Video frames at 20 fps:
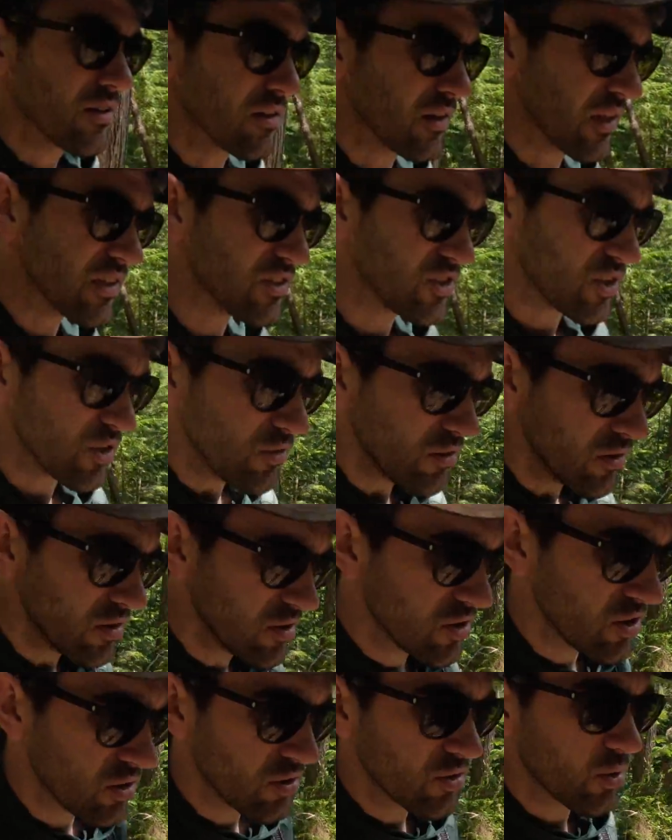late June
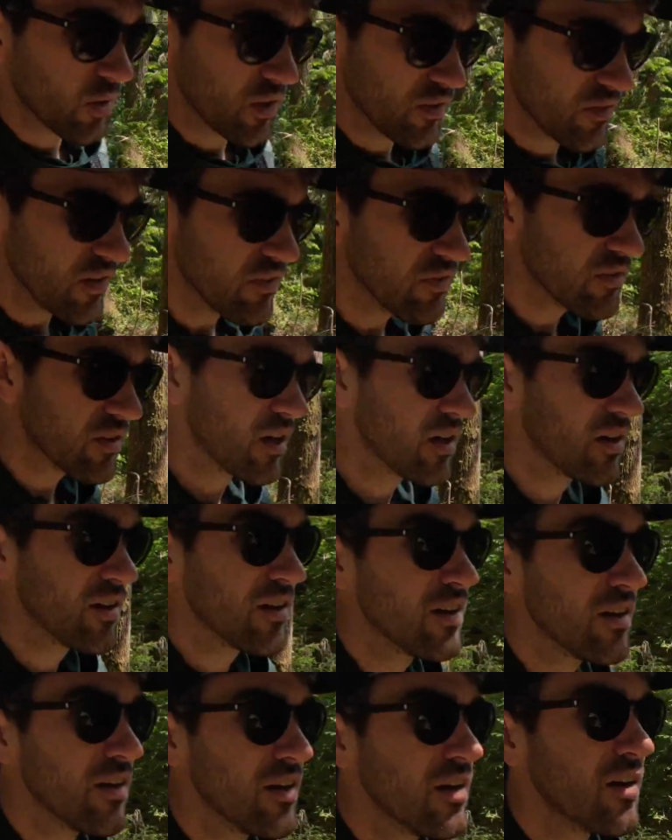25th.
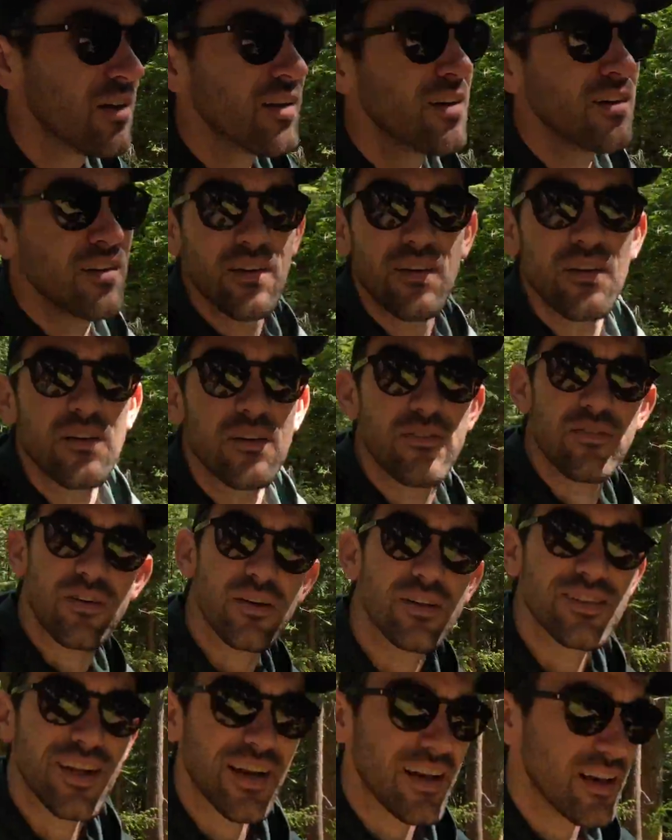I'm
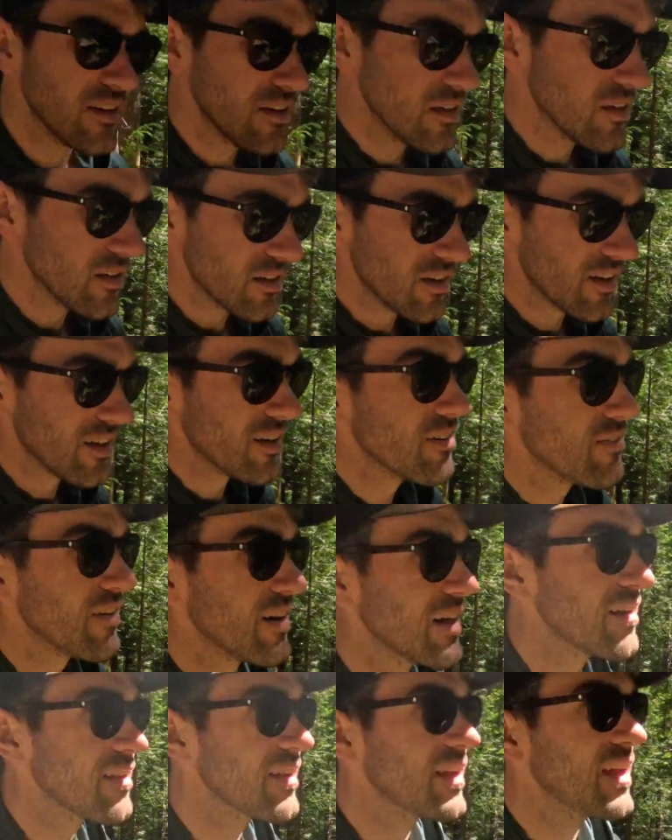excited to
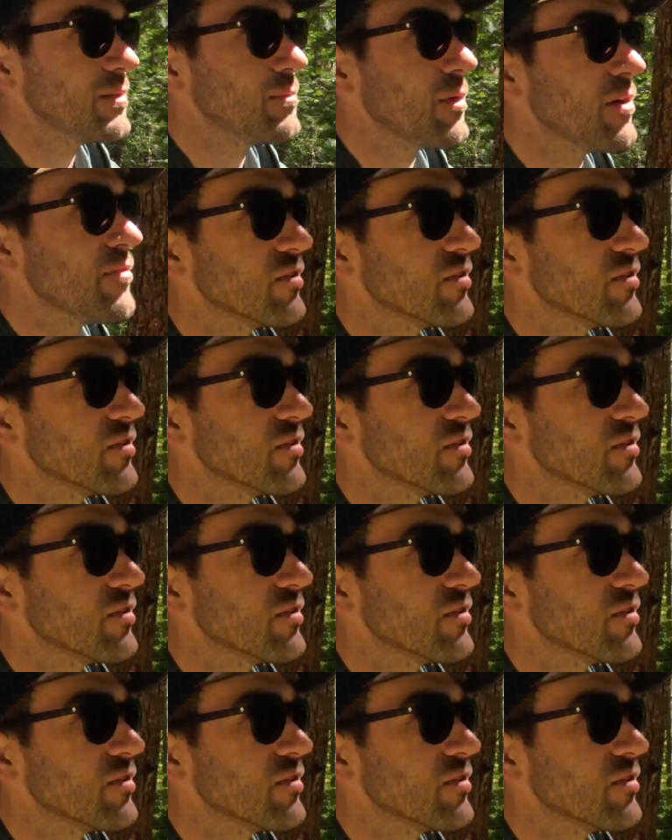finally get on my